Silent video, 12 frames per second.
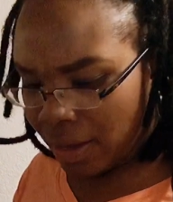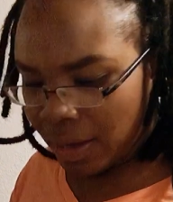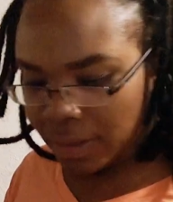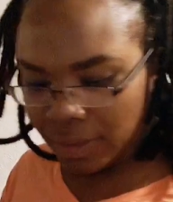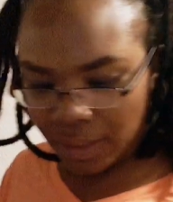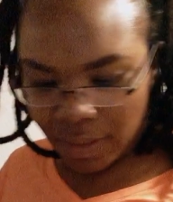
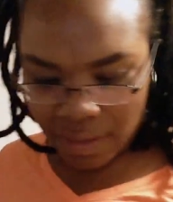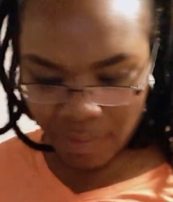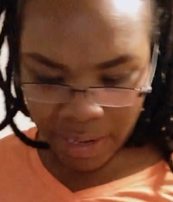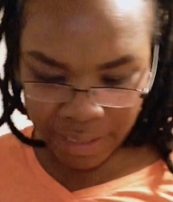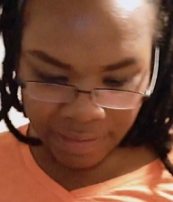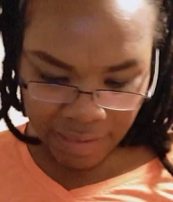Oh,
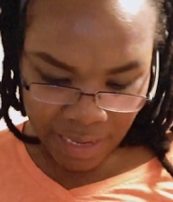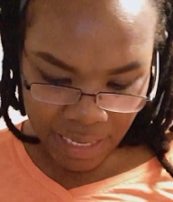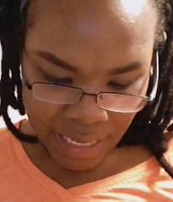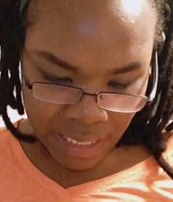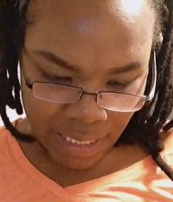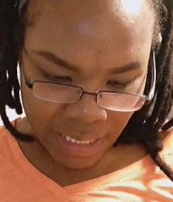why does
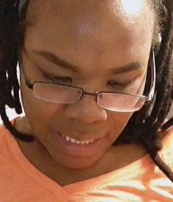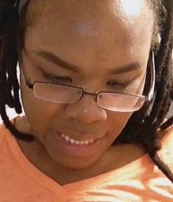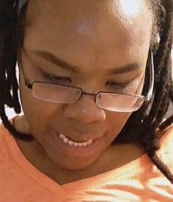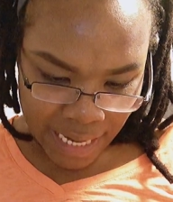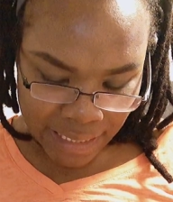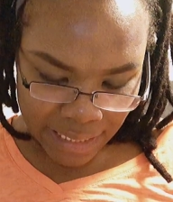Onion look
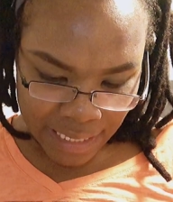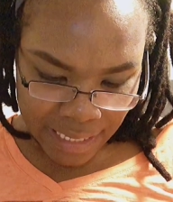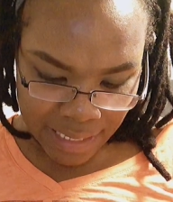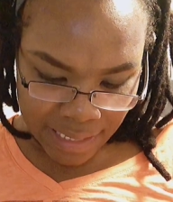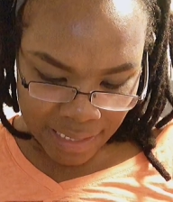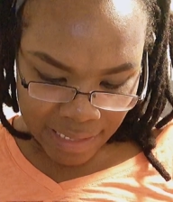like
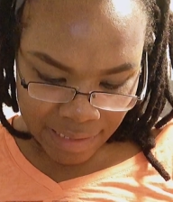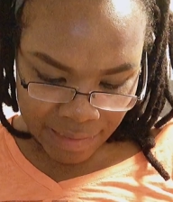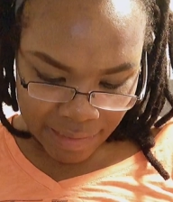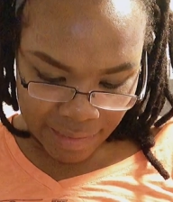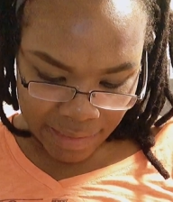this?